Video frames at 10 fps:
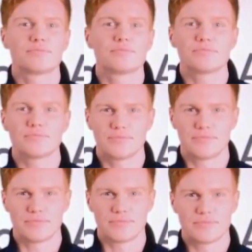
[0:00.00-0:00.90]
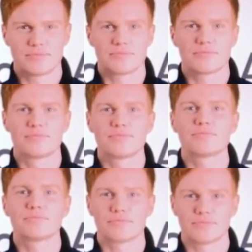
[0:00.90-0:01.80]

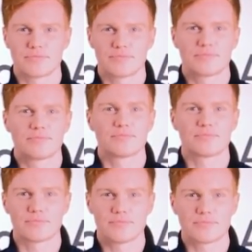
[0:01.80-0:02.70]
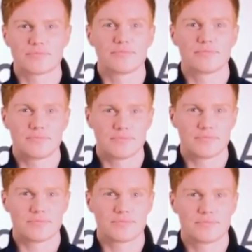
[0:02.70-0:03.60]

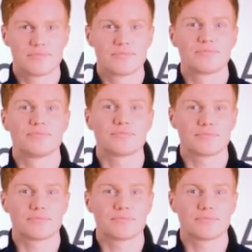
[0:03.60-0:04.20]
[no speech]